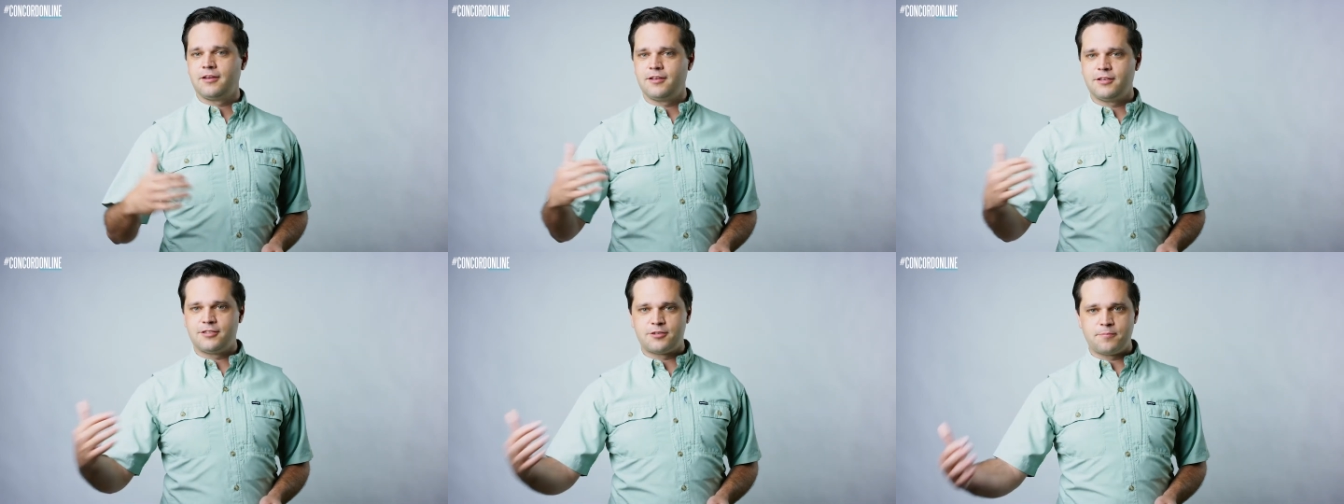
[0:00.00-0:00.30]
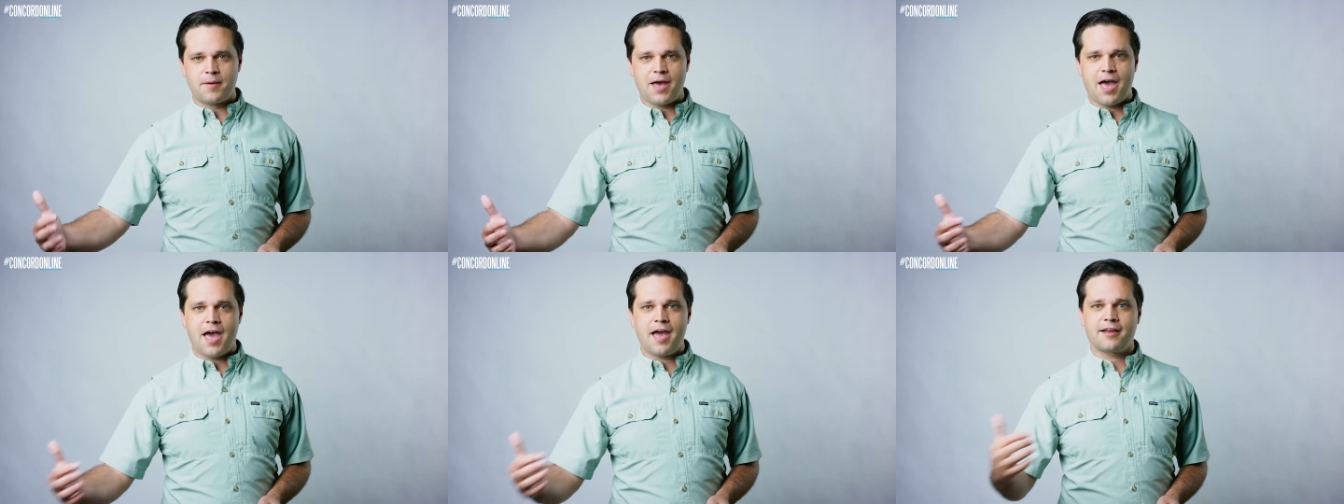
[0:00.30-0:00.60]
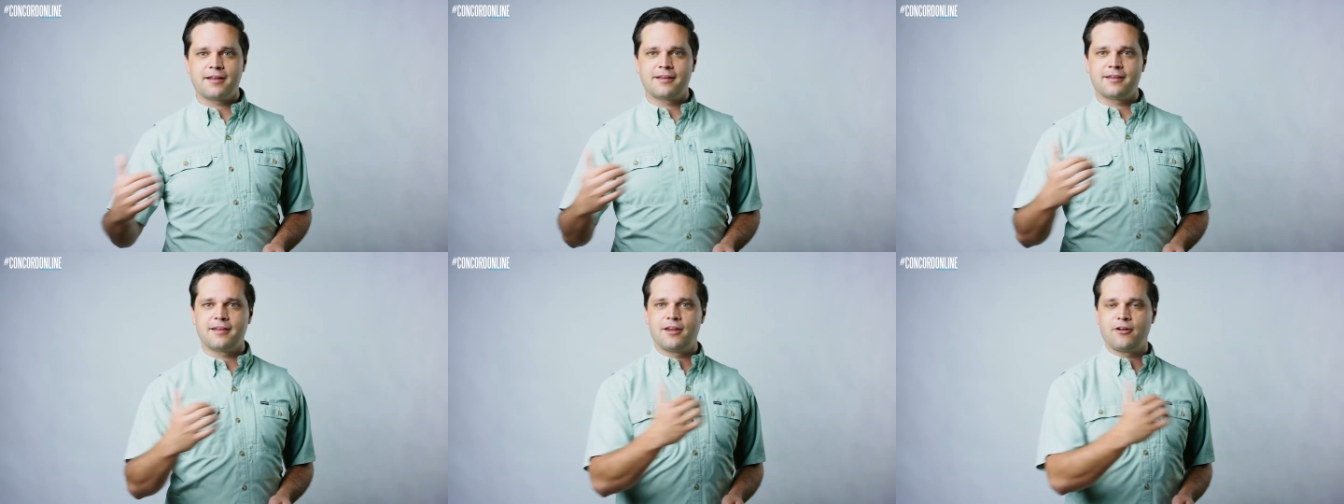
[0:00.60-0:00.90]
it's a
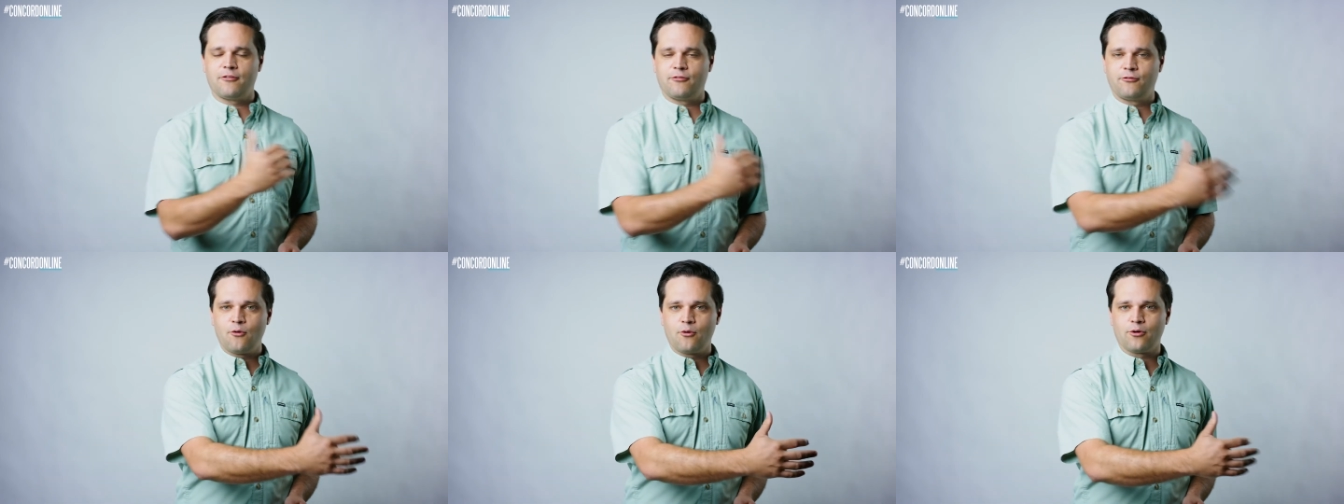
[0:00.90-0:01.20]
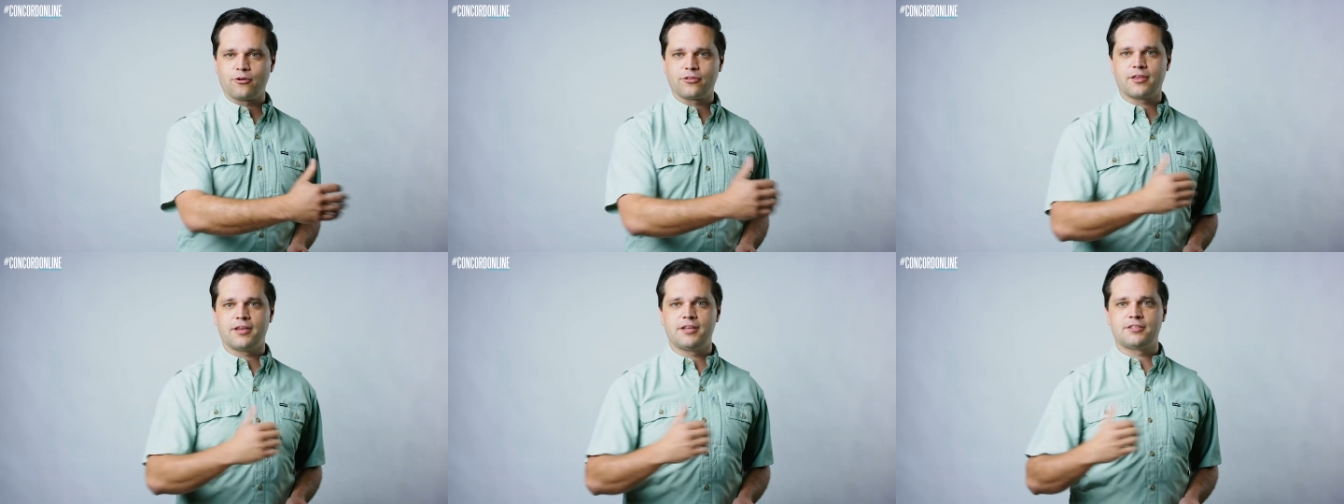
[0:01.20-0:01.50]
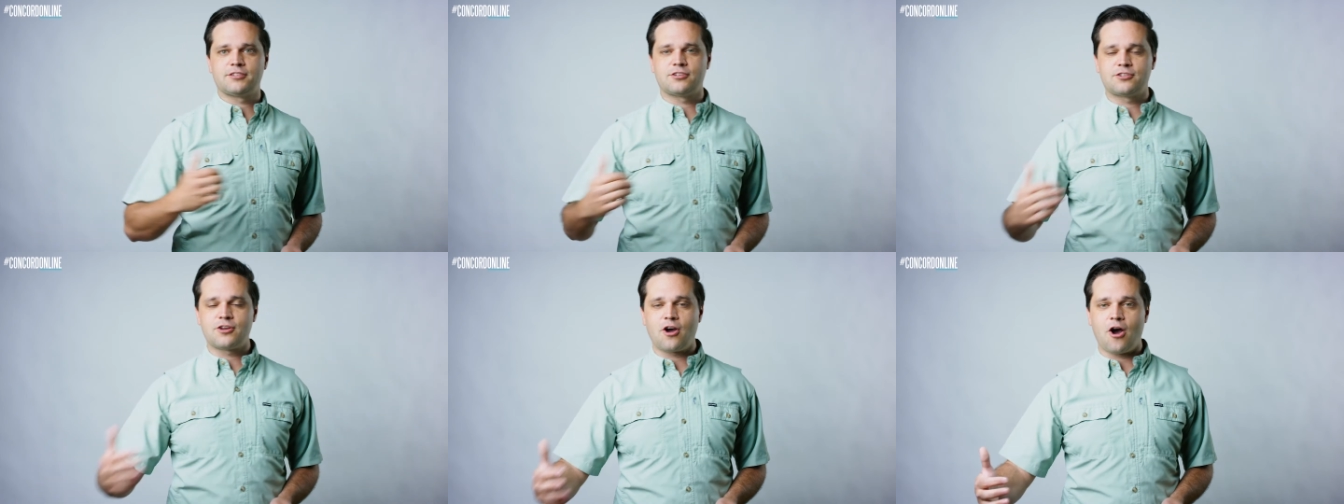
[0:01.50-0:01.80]
back and a forth.
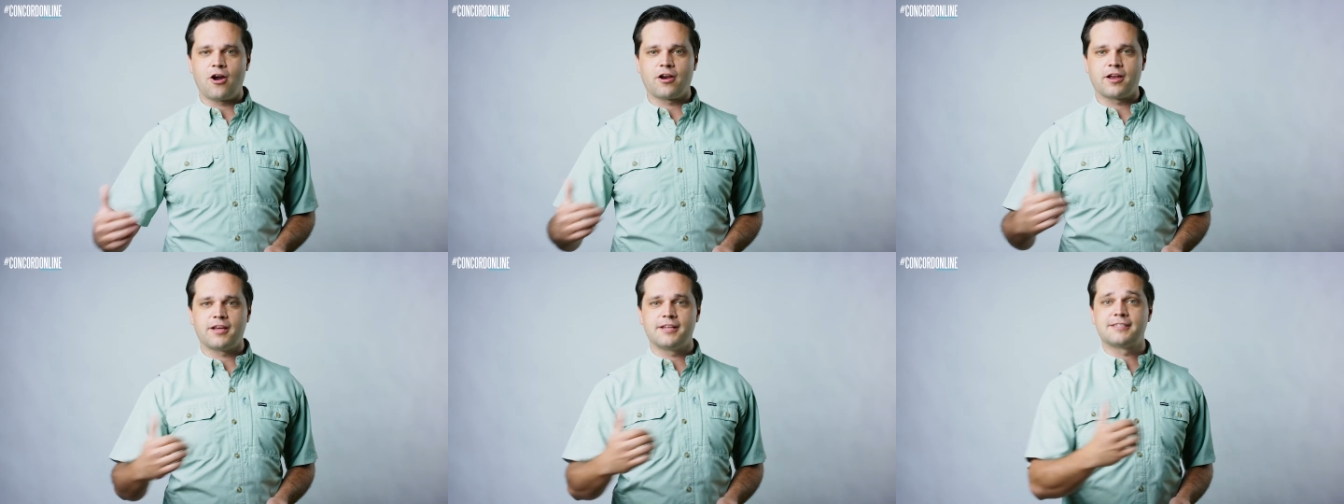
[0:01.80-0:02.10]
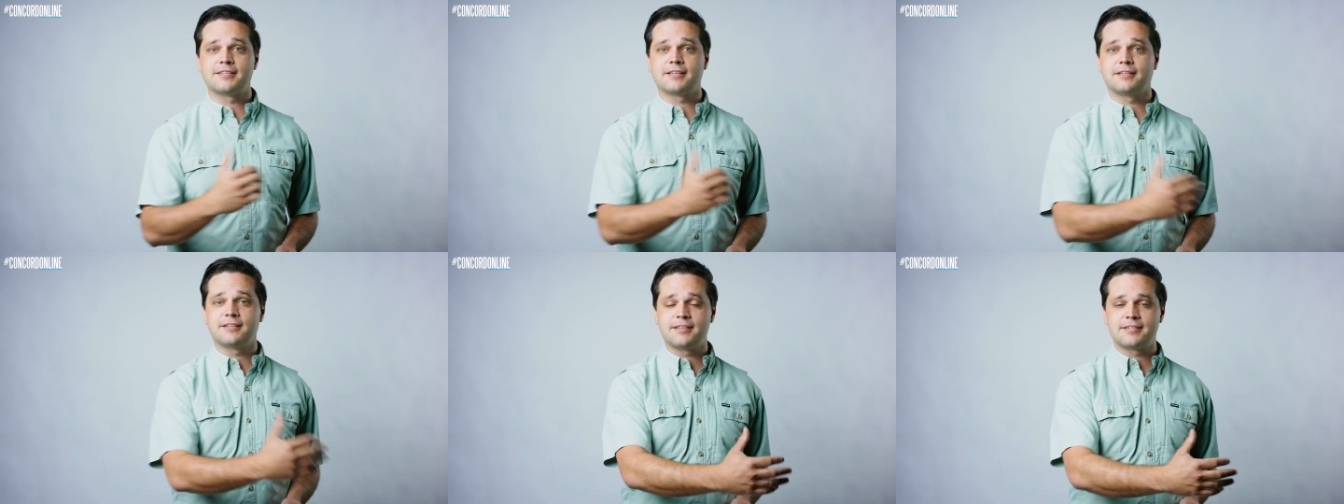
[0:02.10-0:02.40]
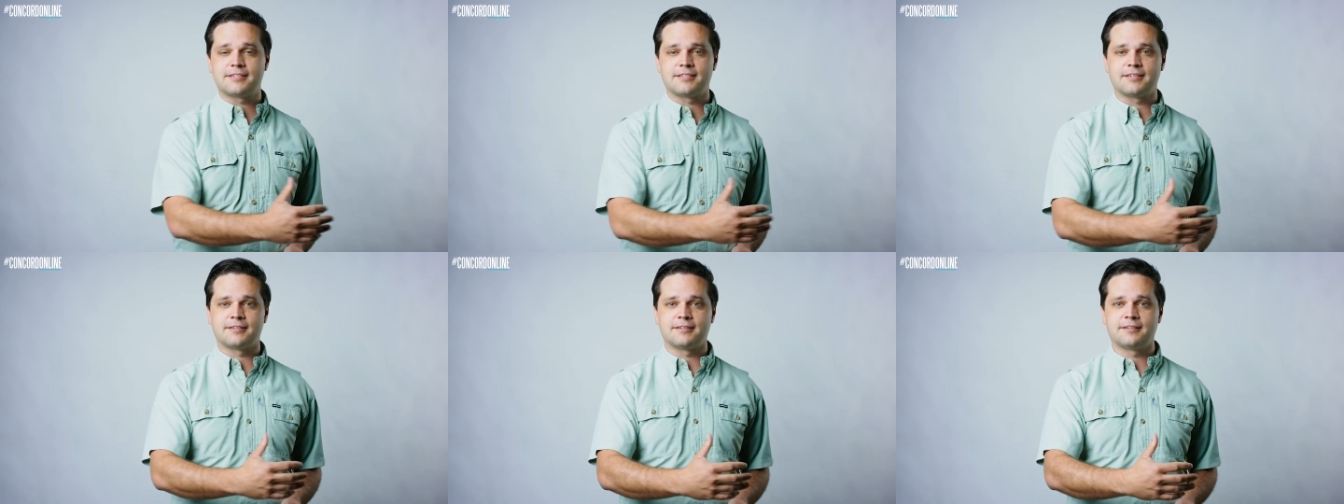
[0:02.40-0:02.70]
It's a talk. It's a
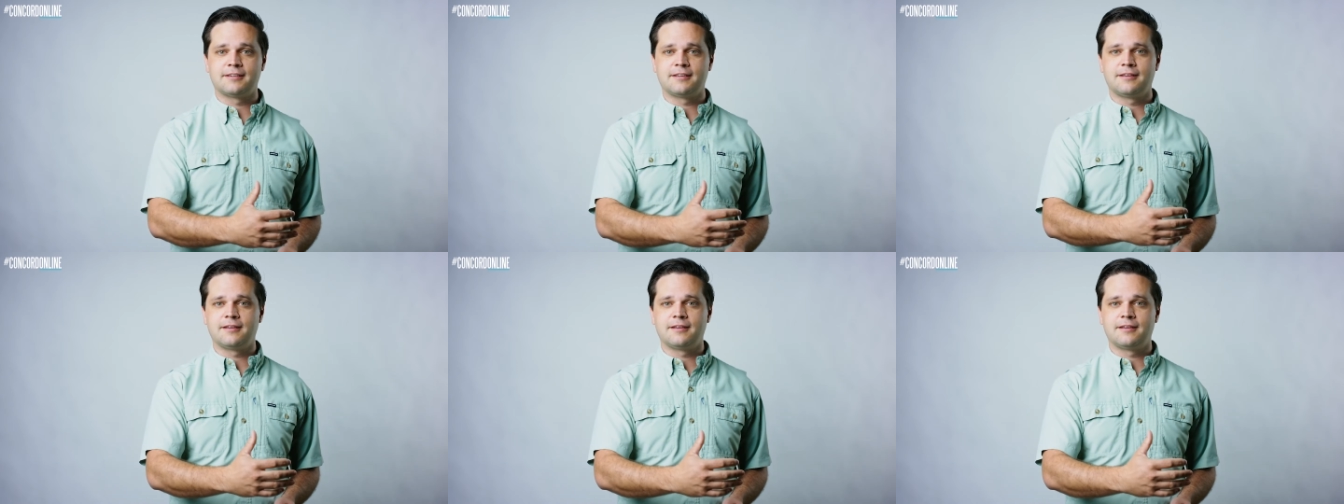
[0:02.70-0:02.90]
listen.